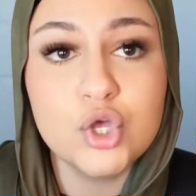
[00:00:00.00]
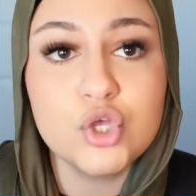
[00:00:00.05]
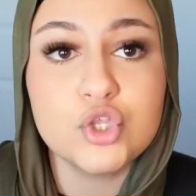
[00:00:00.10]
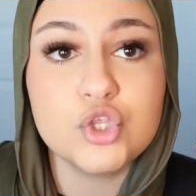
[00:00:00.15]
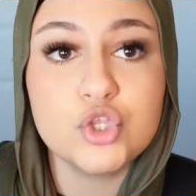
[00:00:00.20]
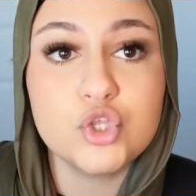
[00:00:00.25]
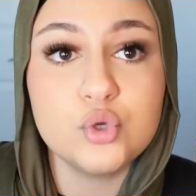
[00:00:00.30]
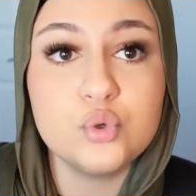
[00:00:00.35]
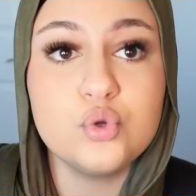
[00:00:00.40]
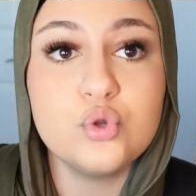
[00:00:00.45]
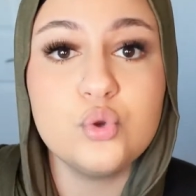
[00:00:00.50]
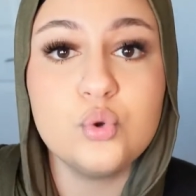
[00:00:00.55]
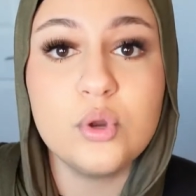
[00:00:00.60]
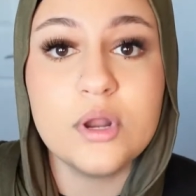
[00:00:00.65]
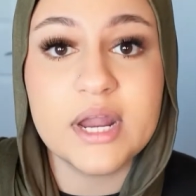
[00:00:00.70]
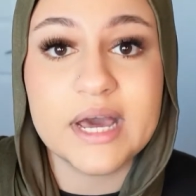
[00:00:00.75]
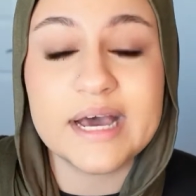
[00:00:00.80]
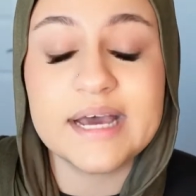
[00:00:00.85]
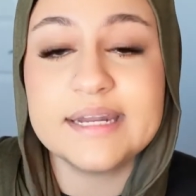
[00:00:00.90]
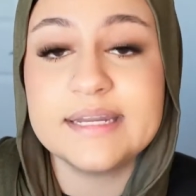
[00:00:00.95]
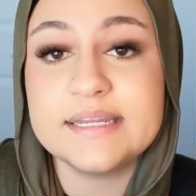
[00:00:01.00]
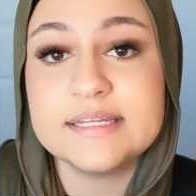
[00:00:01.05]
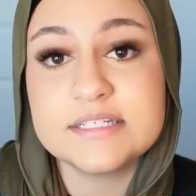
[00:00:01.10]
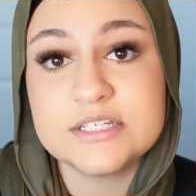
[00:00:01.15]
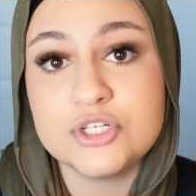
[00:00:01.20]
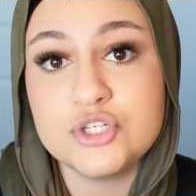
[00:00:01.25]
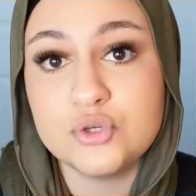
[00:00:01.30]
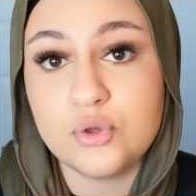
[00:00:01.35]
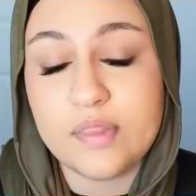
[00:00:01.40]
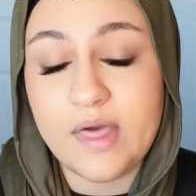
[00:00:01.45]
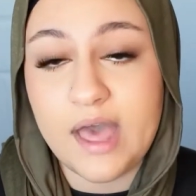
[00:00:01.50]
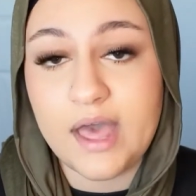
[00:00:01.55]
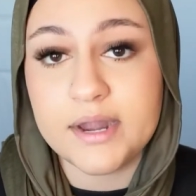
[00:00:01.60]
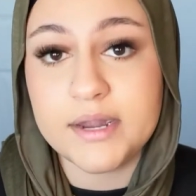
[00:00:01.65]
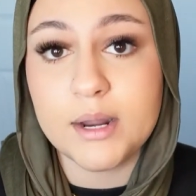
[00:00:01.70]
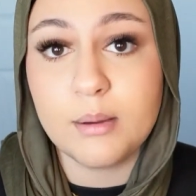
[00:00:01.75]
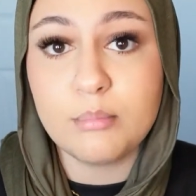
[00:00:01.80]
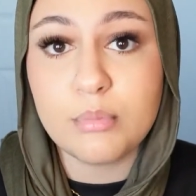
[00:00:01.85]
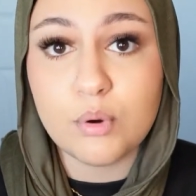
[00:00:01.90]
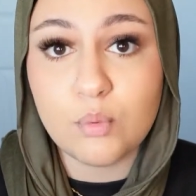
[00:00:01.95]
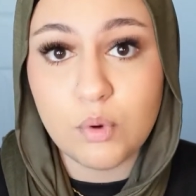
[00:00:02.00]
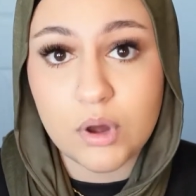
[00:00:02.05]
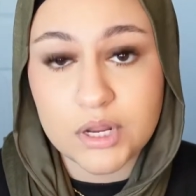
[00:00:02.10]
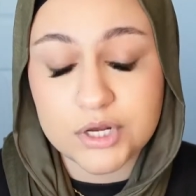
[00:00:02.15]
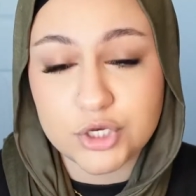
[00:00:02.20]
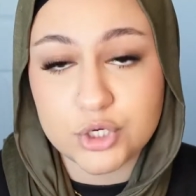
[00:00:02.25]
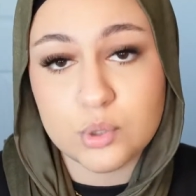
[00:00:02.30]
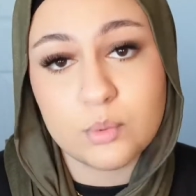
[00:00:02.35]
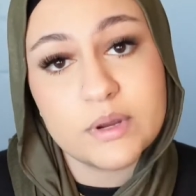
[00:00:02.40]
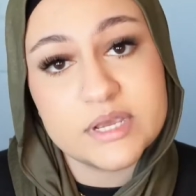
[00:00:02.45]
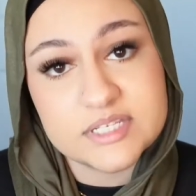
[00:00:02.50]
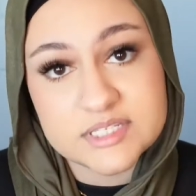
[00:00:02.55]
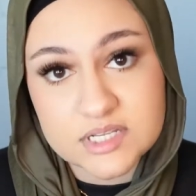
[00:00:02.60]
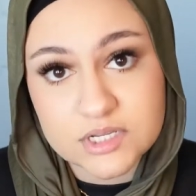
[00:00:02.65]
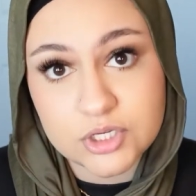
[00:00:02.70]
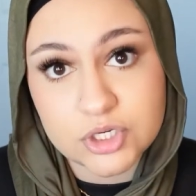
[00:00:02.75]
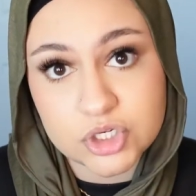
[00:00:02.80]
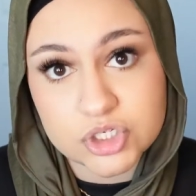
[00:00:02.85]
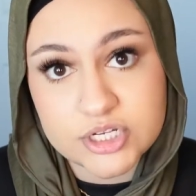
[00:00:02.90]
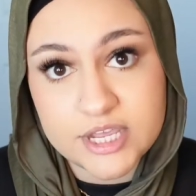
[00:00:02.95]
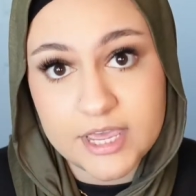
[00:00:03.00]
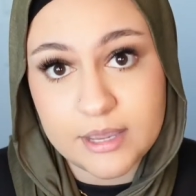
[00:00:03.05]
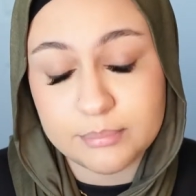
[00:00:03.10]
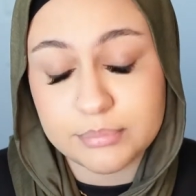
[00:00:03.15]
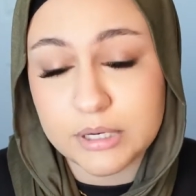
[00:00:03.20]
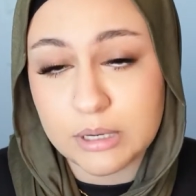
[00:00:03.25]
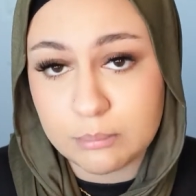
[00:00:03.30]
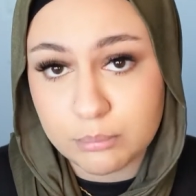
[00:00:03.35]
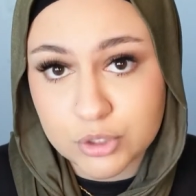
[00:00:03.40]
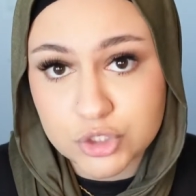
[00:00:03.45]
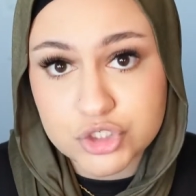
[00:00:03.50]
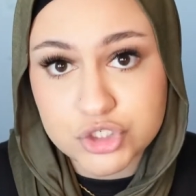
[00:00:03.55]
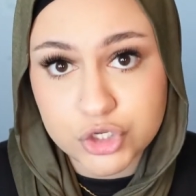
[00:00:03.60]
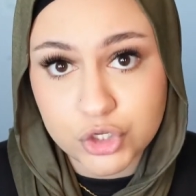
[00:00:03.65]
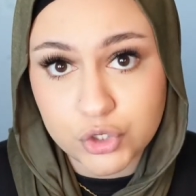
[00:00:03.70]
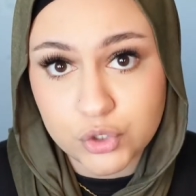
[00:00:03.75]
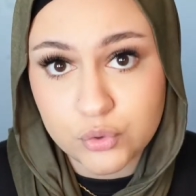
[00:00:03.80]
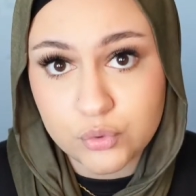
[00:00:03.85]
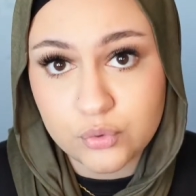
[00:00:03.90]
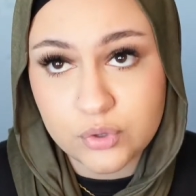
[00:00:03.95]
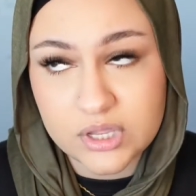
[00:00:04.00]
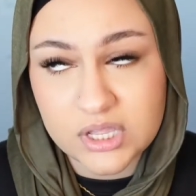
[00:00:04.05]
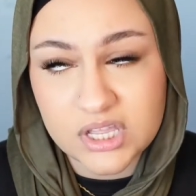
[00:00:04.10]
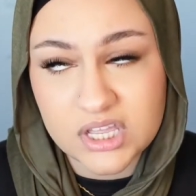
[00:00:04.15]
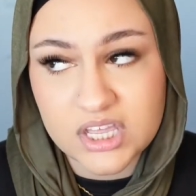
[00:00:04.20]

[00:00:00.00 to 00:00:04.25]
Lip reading: You do not need to do that. Number one, you're wasting your tape. Number two,